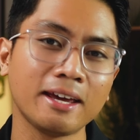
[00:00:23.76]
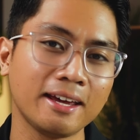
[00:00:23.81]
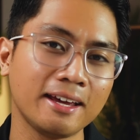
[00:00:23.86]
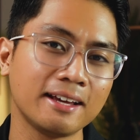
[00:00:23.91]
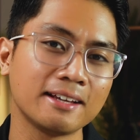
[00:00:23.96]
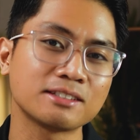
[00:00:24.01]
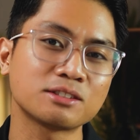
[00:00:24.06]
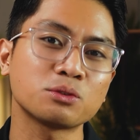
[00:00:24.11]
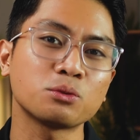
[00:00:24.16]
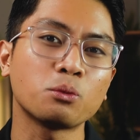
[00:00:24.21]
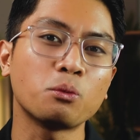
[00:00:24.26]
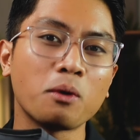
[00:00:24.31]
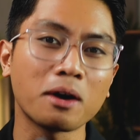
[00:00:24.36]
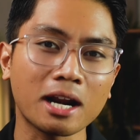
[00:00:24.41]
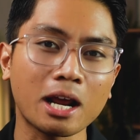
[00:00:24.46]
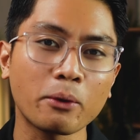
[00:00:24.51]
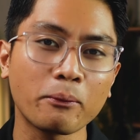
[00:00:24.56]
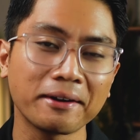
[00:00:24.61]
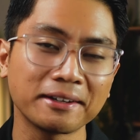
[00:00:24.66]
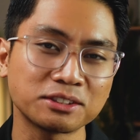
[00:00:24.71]
is what
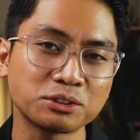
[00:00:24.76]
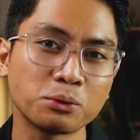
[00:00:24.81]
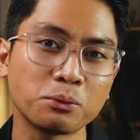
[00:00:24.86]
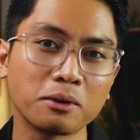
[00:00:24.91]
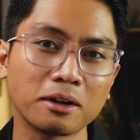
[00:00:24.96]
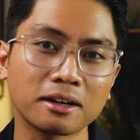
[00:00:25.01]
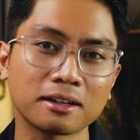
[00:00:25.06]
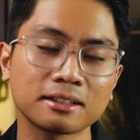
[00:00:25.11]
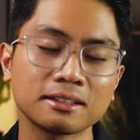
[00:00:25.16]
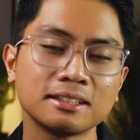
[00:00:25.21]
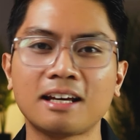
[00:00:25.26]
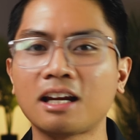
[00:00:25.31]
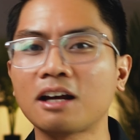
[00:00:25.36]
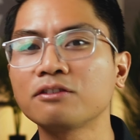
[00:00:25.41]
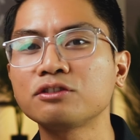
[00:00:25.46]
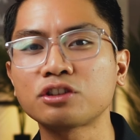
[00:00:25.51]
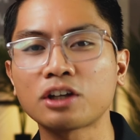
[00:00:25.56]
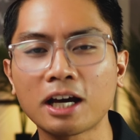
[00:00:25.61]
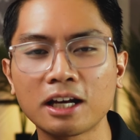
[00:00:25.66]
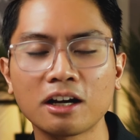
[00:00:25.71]
I wear to work. And
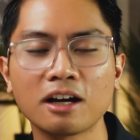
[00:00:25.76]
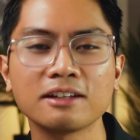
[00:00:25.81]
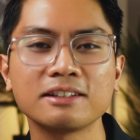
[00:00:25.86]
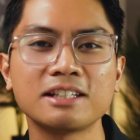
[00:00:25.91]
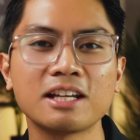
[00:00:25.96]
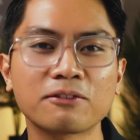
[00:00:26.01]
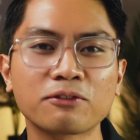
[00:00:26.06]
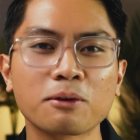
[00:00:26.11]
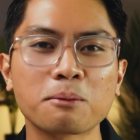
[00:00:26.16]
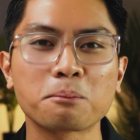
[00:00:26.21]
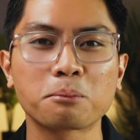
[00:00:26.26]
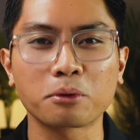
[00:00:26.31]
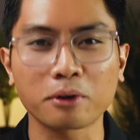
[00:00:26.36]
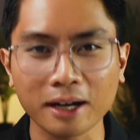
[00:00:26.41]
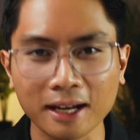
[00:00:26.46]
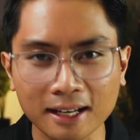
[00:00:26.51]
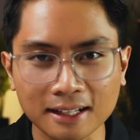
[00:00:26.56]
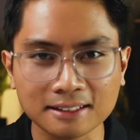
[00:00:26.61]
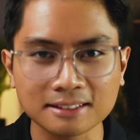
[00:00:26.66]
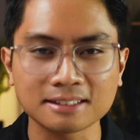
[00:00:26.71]
I've tried on different
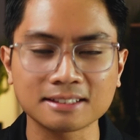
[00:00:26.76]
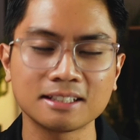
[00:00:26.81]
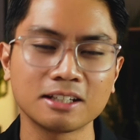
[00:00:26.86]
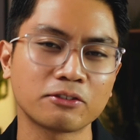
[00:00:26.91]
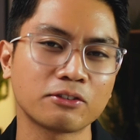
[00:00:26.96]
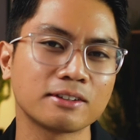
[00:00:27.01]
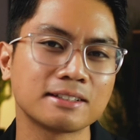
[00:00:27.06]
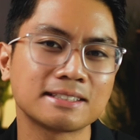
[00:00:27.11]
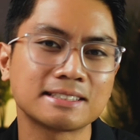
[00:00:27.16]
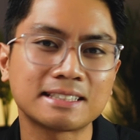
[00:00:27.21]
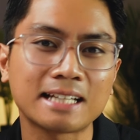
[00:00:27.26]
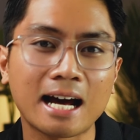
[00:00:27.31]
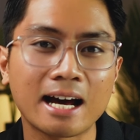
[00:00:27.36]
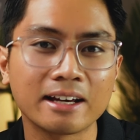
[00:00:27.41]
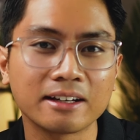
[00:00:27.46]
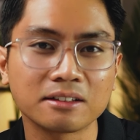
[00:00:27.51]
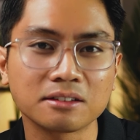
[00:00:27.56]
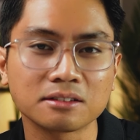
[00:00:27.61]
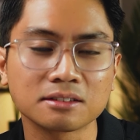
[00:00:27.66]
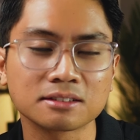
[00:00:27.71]
brands, different
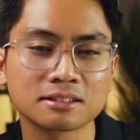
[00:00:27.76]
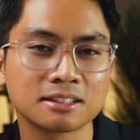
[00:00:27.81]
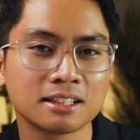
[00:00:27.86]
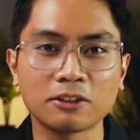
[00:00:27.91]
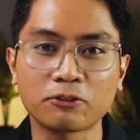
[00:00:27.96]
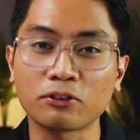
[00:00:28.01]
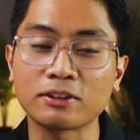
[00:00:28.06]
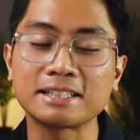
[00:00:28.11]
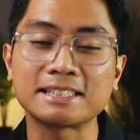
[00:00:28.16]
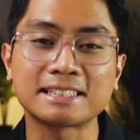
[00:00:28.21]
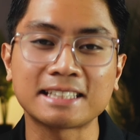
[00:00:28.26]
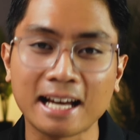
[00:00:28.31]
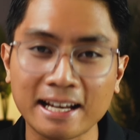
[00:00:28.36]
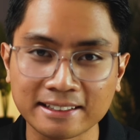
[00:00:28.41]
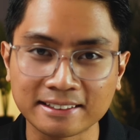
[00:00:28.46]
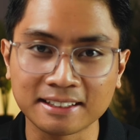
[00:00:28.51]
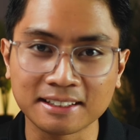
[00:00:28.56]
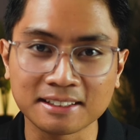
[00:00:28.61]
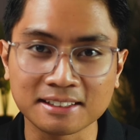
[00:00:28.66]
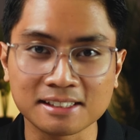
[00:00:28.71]
styles, different
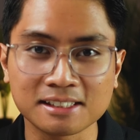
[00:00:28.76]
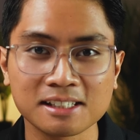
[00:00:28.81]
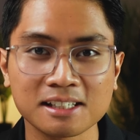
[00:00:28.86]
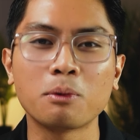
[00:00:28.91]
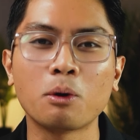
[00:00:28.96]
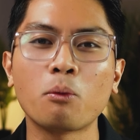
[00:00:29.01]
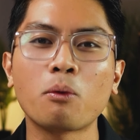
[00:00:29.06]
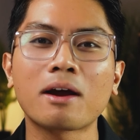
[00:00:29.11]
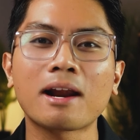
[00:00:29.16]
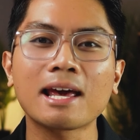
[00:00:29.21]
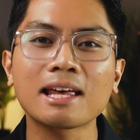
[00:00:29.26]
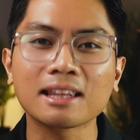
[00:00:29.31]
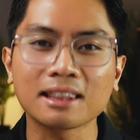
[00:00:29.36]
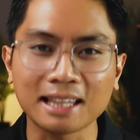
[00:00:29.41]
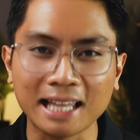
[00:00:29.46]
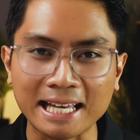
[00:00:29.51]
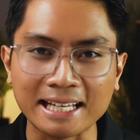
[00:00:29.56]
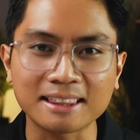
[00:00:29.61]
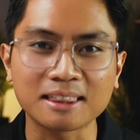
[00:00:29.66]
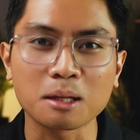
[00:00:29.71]
sizes, but what I
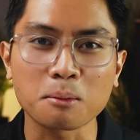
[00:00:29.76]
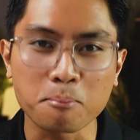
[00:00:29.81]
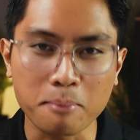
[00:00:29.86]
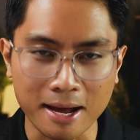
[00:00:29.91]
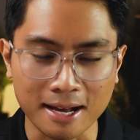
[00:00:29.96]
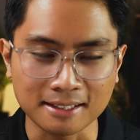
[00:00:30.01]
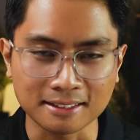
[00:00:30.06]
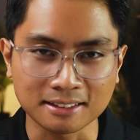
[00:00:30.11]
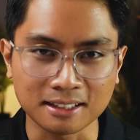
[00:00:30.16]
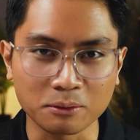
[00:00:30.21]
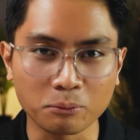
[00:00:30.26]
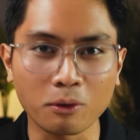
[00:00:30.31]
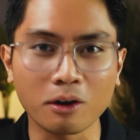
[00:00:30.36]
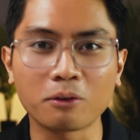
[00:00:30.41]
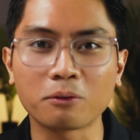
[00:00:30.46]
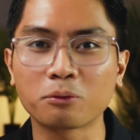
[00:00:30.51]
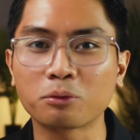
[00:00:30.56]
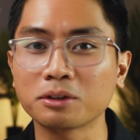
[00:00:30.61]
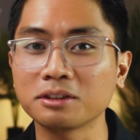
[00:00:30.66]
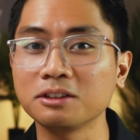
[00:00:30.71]
like the best and
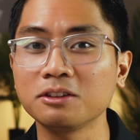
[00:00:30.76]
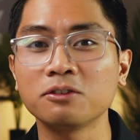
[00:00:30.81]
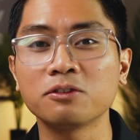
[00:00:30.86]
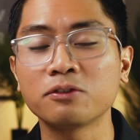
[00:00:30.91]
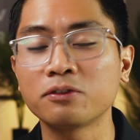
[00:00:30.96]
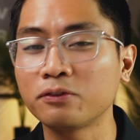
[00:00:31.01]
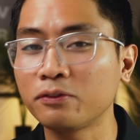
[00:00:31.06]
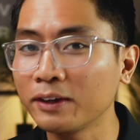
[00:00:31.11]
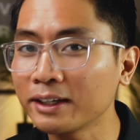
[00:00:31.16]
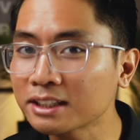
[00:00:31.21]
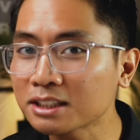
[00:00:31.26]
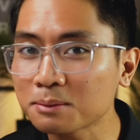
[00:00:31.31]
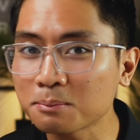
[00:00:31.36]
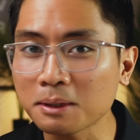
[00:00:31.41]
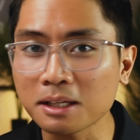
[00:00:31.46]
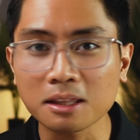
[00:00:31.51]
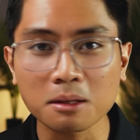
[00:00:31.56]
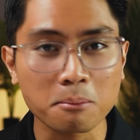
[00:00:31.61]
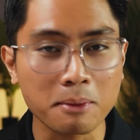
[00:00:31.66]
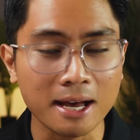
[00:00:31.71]
what really fits
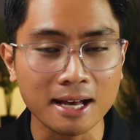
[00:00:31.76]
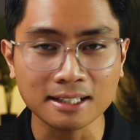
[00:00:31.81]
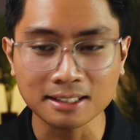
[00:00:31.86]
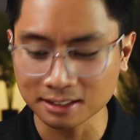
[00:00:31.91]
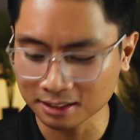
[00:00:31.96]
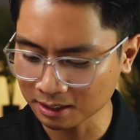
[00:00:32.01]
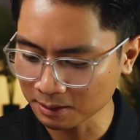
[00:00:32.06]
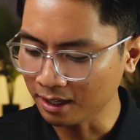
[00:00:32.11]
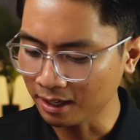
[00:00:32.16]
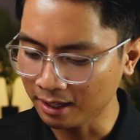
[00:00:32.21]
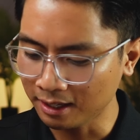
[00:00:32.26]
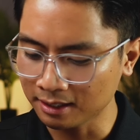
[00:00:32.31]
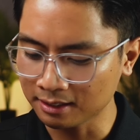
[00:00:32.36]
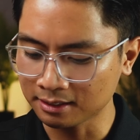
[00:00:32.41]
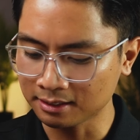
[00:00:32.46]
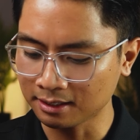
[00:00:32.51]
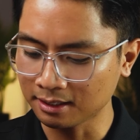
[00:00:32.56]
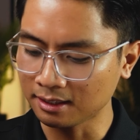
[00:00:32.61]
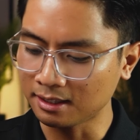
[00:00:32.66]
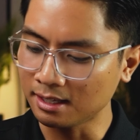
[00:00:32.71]
me the best
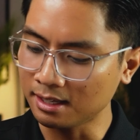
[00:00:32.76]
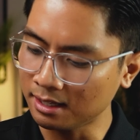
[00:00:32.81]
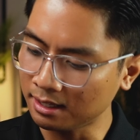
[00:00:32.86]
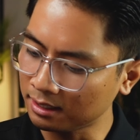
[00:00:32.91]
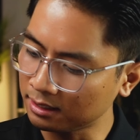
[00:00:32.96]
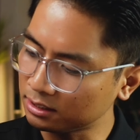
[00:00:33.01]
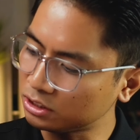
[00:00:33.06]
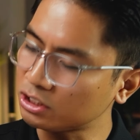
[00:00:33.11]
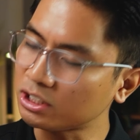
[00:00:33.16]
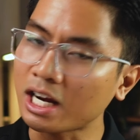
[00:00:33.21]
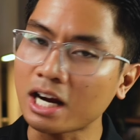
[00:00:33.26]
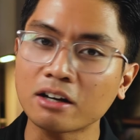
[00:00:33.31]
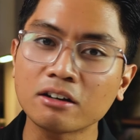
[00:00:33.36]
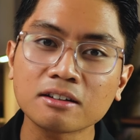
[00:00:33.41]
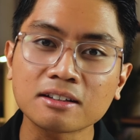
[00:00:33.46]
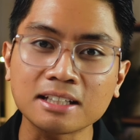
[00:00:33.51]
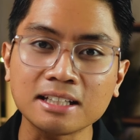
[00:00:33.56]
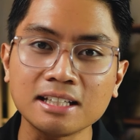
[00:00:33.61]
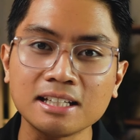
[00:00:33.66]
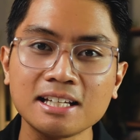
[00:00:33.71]
is the
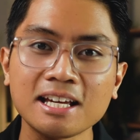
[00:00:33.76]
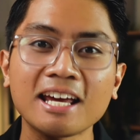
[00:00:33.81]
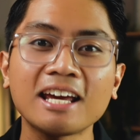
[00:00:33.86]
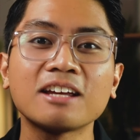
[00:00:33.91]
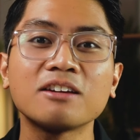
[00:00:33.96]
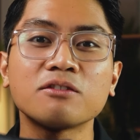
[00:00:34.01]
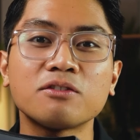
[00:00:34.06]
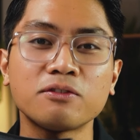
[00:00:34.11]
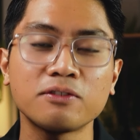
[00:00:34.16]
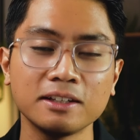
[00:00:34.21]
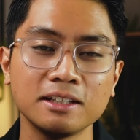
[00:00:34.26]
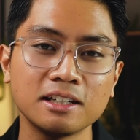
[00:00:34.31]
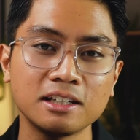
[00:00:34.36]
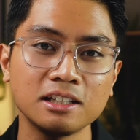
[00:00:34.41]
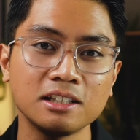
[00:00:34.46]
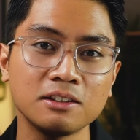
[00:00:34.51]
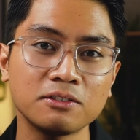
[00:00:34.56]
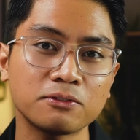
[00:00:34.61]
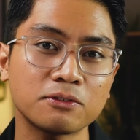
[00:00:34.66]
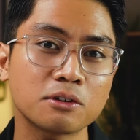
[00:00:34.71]
Cherokee
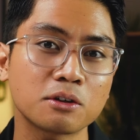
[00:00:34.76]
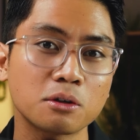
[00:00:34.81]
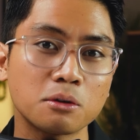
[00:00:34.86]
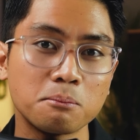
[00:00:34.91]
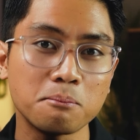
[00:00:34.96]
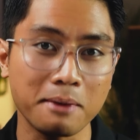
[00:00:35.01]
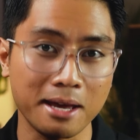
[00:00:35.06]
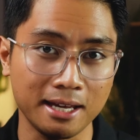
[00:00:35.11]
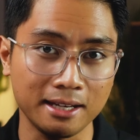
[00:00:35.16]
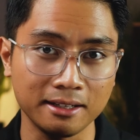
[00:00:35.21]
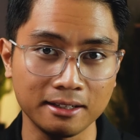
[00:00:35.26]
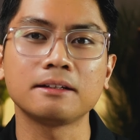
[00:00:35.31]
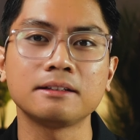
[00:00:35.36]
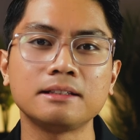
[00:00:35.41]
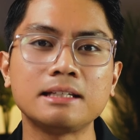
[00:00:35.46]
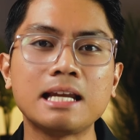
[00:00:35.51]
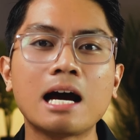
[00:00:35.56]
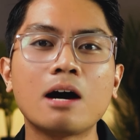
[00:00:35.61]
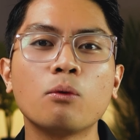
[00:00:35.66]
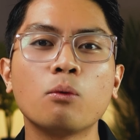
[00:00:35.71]
Infinity for men.
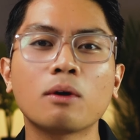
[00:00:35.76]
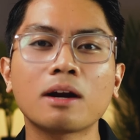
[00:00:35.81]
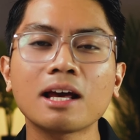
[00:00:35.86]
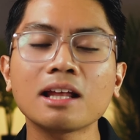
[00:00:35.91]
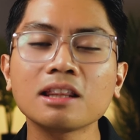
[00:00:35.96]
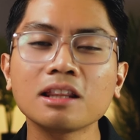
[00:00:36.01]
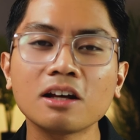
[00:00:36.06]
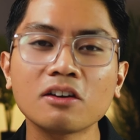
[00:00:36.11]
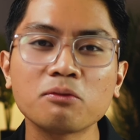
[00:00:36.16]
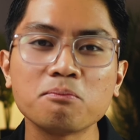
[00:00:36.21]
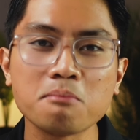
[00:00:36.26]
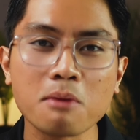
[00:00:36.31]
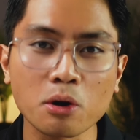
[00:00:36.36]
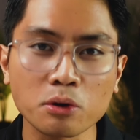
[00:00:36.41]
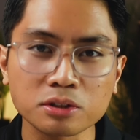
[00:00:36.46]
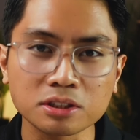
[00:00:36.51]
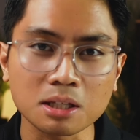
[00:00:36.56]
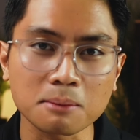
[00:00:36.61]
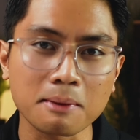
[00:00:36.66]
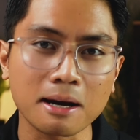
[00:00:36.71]
Now, what I love
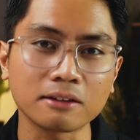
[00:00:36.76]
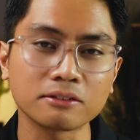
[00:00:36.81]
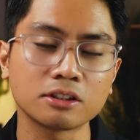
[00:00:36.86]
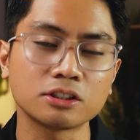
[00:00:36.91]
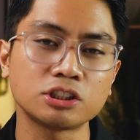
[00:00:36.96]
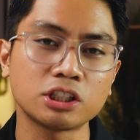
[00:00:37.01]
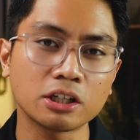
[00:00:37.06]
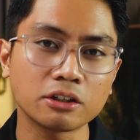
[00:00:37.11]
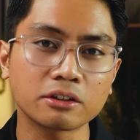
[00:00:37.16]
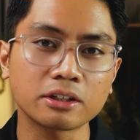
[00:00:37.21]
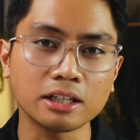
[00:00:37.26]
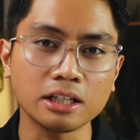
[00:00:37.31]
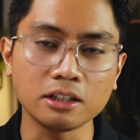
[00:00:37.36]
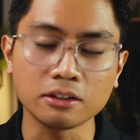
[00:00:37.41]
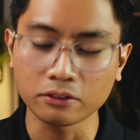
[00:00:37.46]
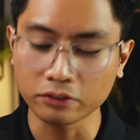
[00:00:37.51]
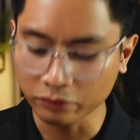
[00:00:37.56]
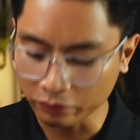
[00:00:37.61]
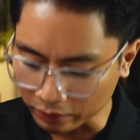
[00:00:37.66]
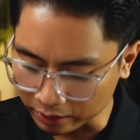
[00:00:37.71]
most about the Cherokee
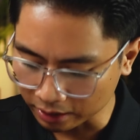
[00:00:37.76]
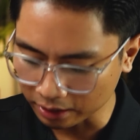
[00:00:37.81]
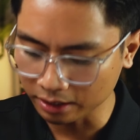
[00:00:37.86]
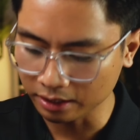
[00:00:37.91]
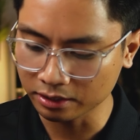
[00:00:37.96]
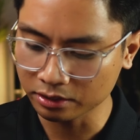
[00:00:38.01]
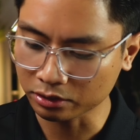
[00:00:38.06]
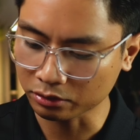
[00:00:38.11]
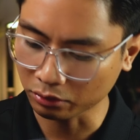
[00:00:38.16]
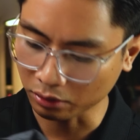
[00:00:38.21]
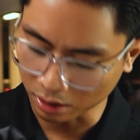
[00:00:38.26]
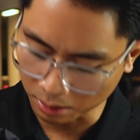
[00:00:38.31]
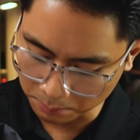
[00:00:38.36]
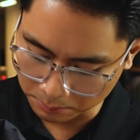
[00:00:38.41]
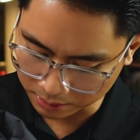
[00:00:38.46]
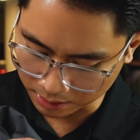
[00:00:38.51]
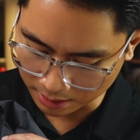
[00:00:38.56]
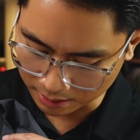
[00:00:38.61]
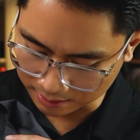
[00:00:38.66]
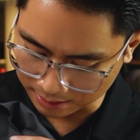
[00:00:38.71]
Infinity
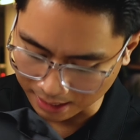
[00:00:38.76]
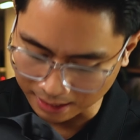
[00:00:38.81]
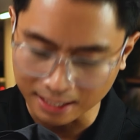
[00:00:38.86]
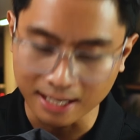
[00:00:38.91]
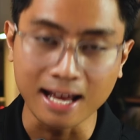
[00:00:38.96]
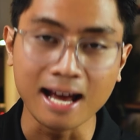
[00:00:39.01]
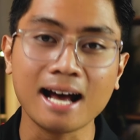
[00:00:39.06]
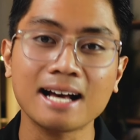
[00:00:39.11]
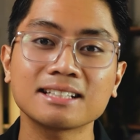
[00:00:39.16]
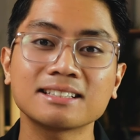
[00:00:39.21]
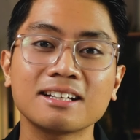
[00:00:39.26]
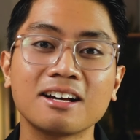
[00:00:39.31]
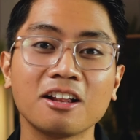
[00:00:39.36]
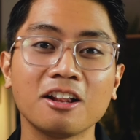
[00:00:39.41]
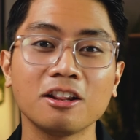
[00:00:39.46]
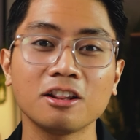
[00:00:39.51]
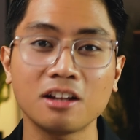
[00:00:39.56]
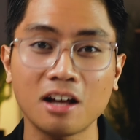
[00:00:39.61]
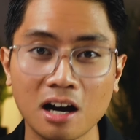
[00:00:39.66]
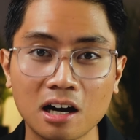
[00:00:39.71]
scrubs is that it has a
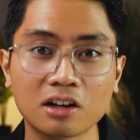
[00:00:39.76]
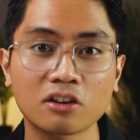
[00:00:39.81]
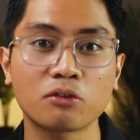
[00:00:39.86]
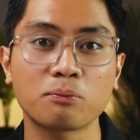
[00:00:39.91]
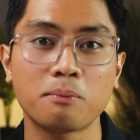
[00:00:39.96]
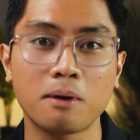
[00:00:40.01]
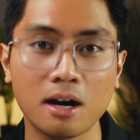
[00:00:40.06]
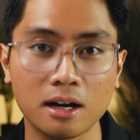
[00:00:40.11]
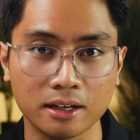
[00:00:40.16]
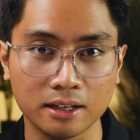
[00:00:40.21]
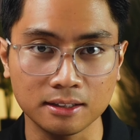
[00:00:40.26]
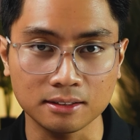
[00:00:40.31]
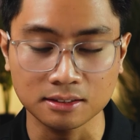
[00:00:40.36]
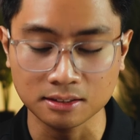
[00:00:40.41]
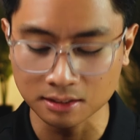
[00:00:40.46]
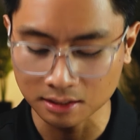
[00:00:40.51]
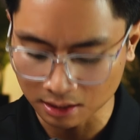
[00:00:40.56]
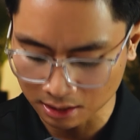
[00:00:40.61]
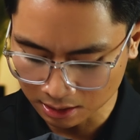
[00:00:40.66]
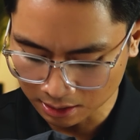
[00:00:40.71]
lot of
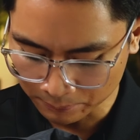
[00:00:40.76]
pockets.